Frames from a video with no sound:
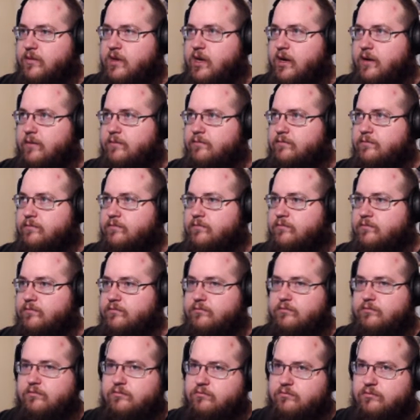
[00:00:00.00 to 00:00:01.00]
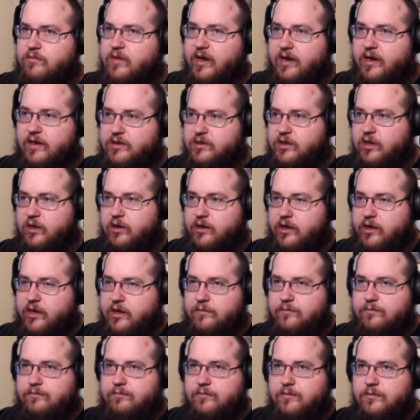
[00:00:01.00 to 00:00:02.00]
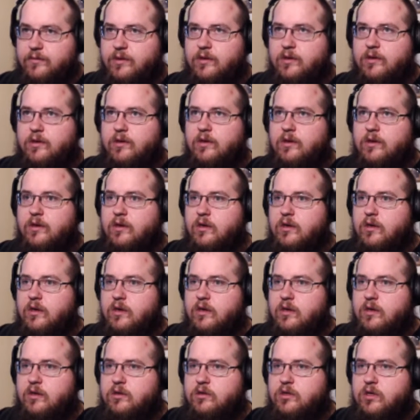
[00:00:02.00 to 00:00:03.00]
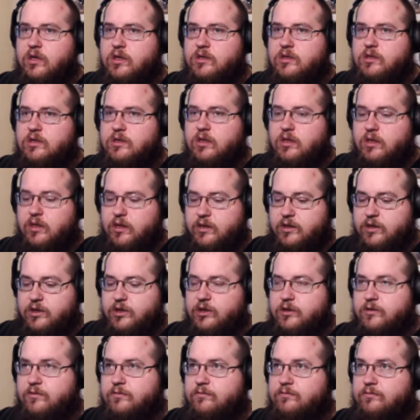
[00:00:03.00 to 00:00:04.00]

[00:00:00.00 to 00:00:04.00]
Yeah. Yeah, it's gone now. Just a glitch.